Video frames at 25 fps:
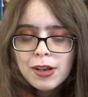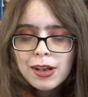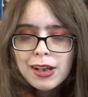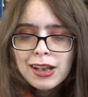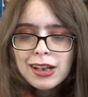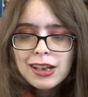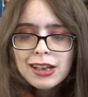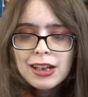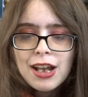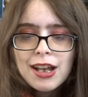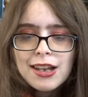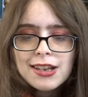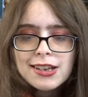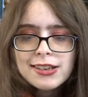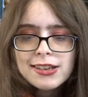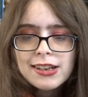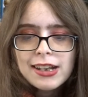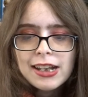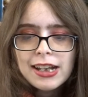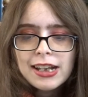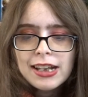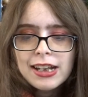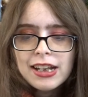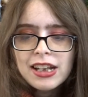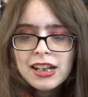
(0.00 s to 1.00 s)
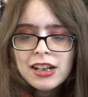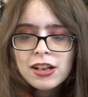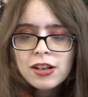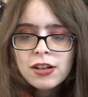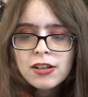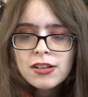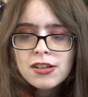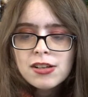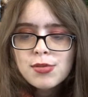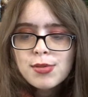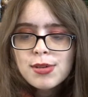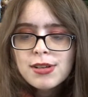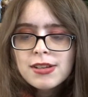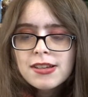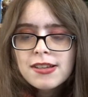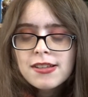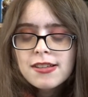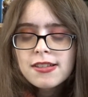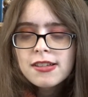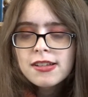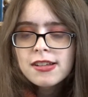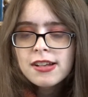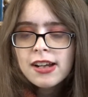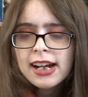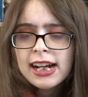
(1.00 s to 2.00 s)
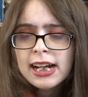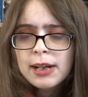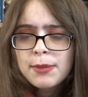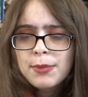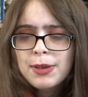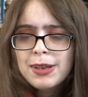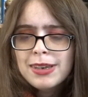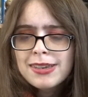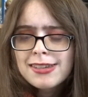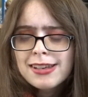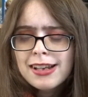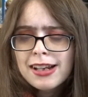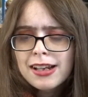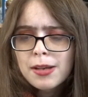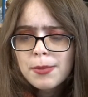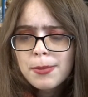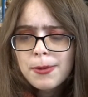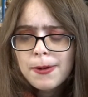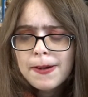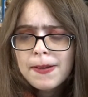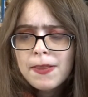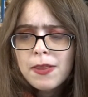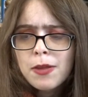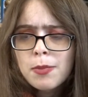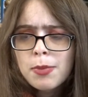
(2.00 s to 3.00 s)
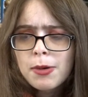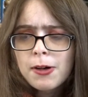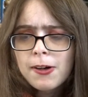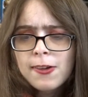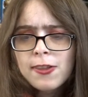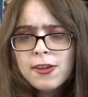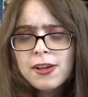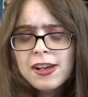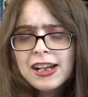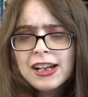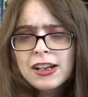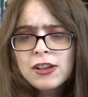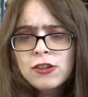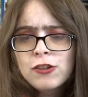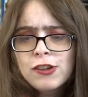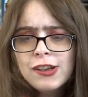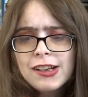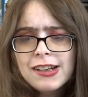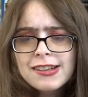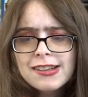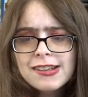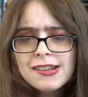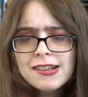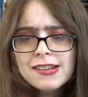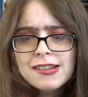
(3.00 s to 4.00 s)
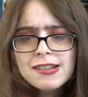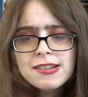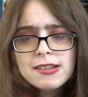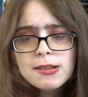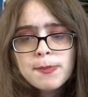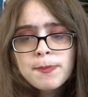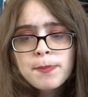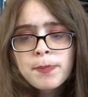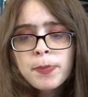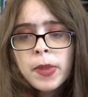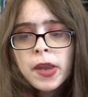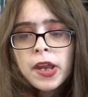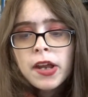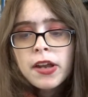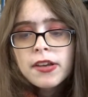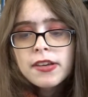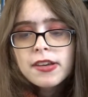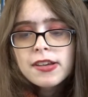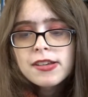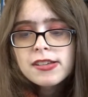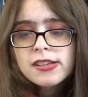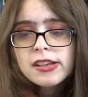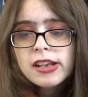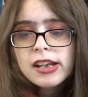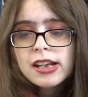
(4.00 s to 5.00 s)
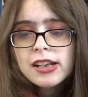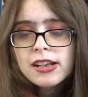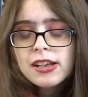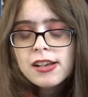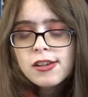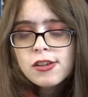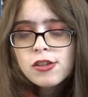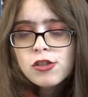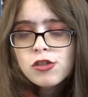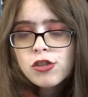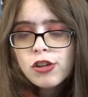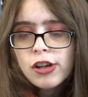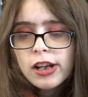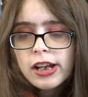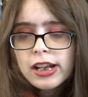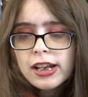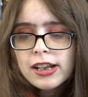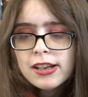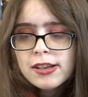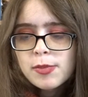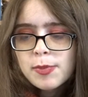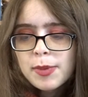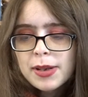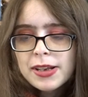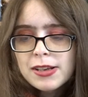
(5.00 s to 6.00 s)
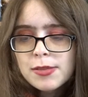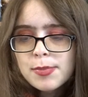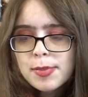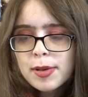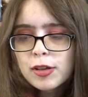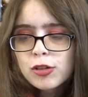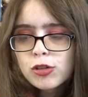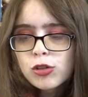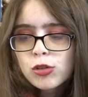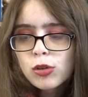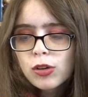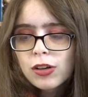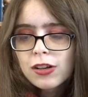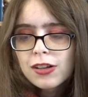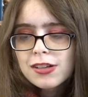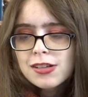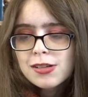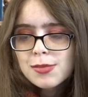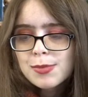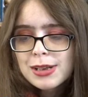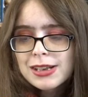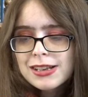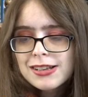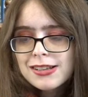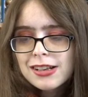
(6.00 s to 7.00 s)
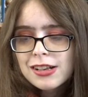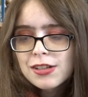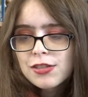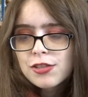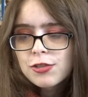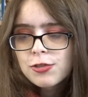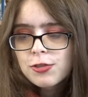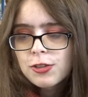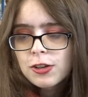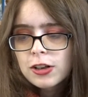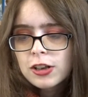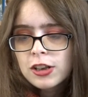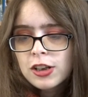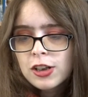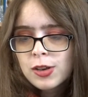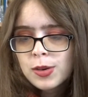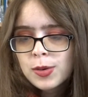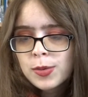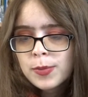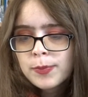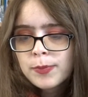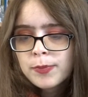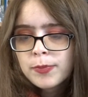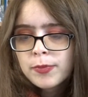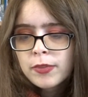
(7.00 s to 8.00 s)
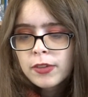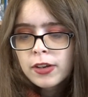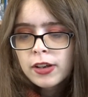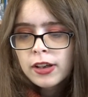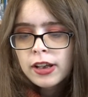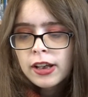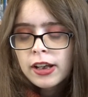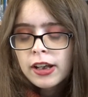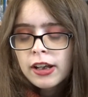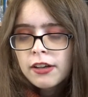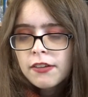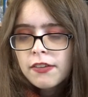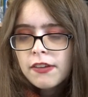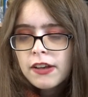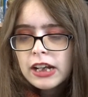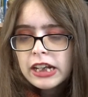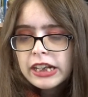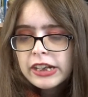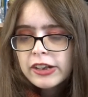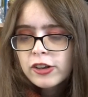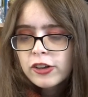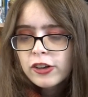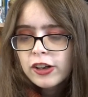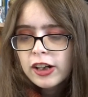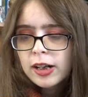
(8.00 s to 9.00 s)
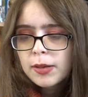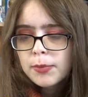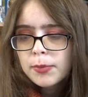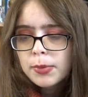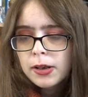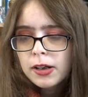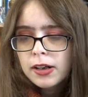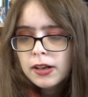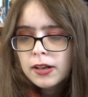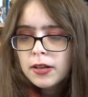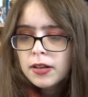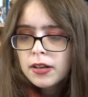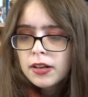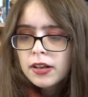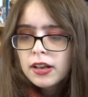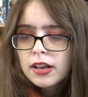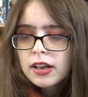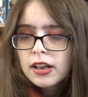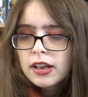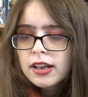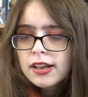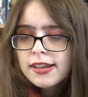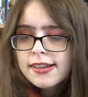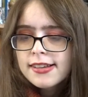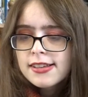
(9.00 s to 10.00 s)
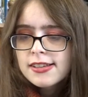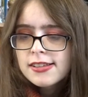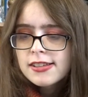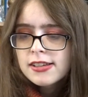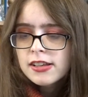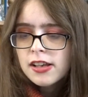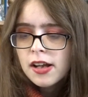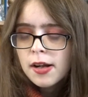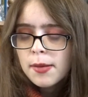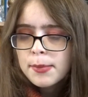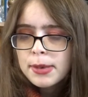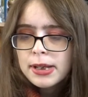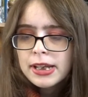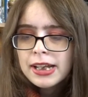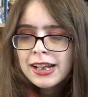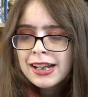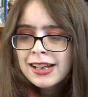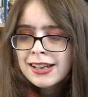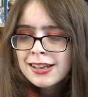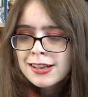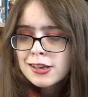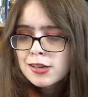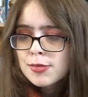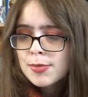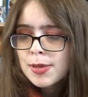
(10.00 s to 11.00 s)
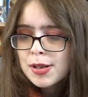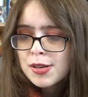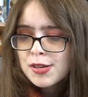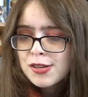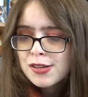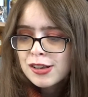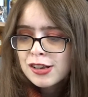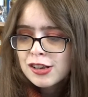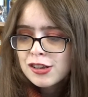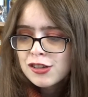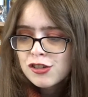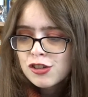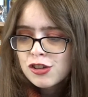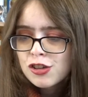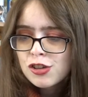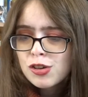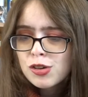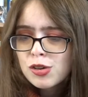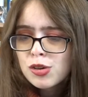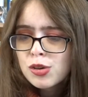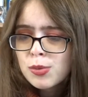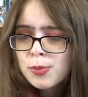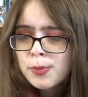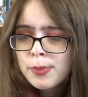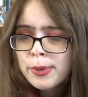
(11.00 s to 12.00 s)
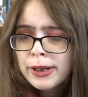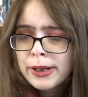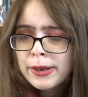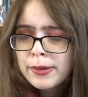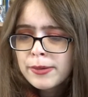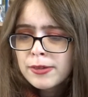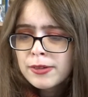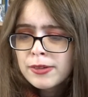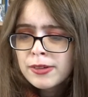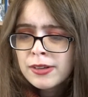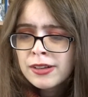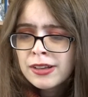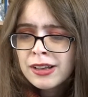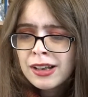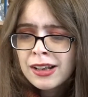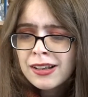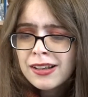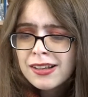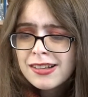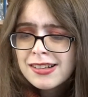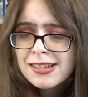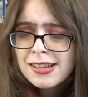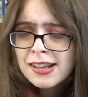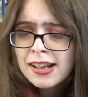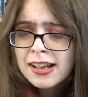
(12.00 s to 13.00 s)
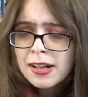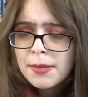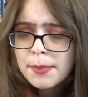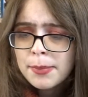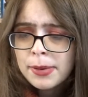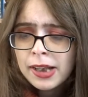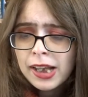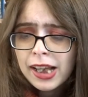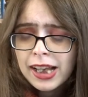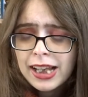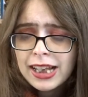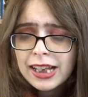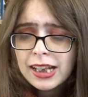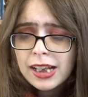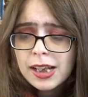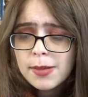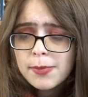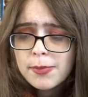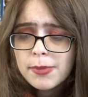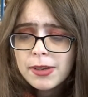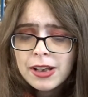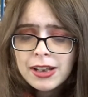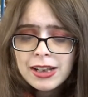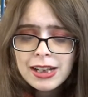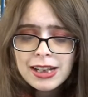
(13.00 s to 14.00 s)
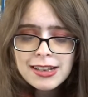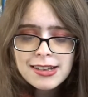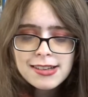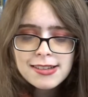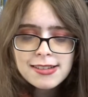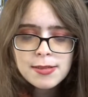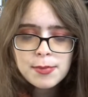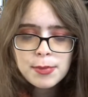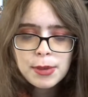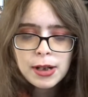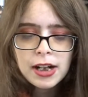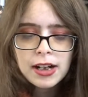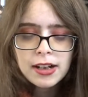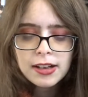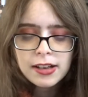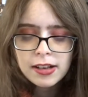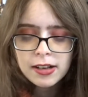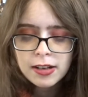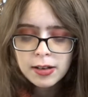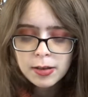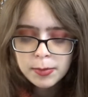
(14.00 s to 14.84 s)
"Yes, Katie. Christmas is the time we celebrate the birthday of Jesus. This Candy's J is my special Christmas gift for you." "Thank you, Grandpa. It's yummy and smells good too, but it looks kind of plain. It needs some color."